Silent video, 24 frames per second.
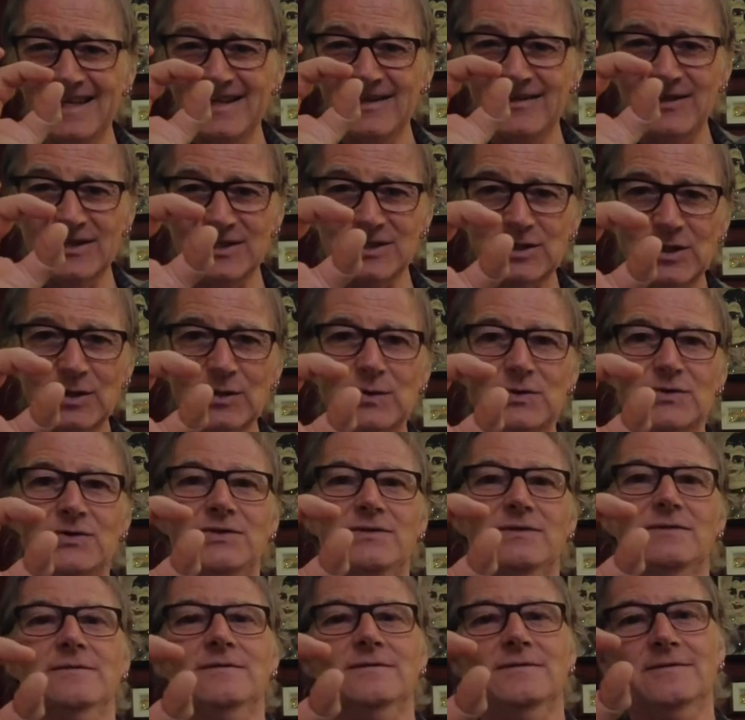this close
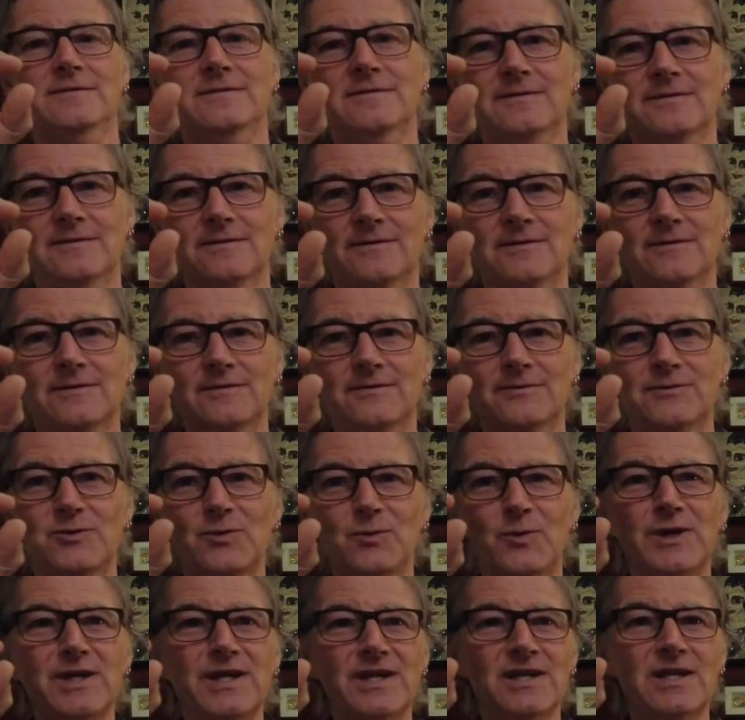to
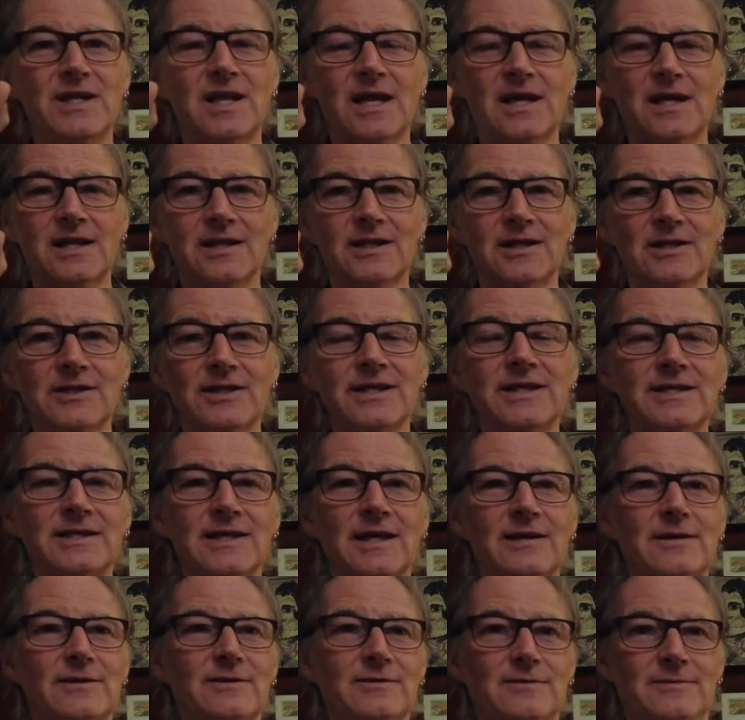winning the league
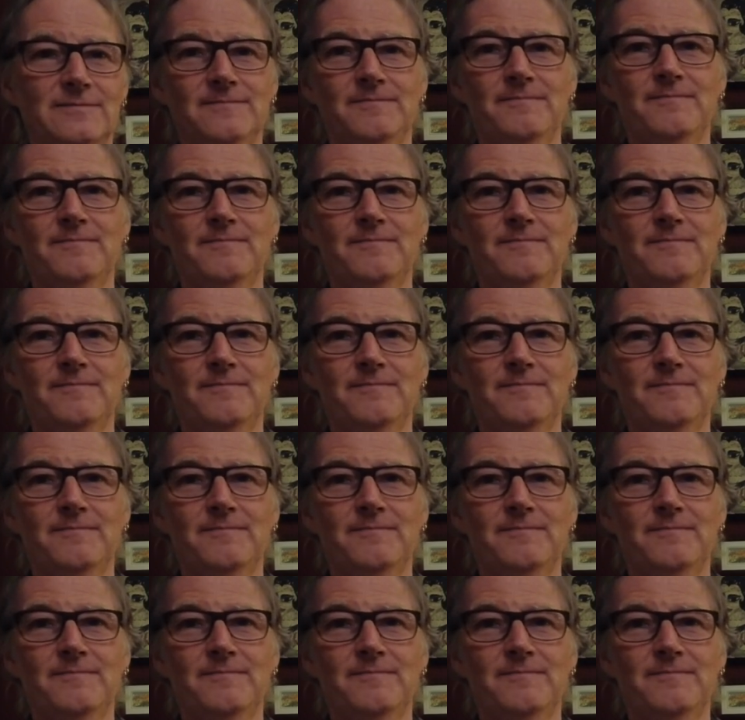title.